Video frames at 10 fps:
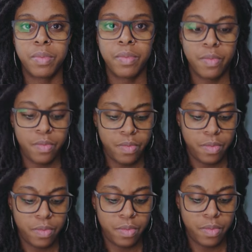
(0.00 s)

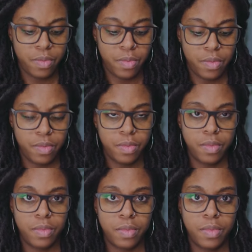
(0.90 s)

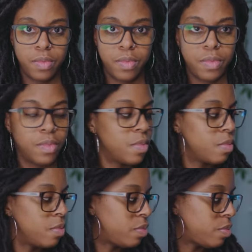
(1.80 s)

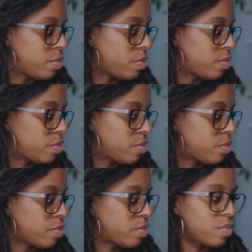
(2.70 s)

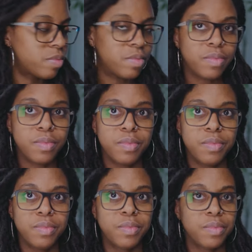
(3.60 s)

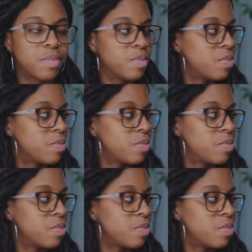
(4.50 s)
Nothing is said.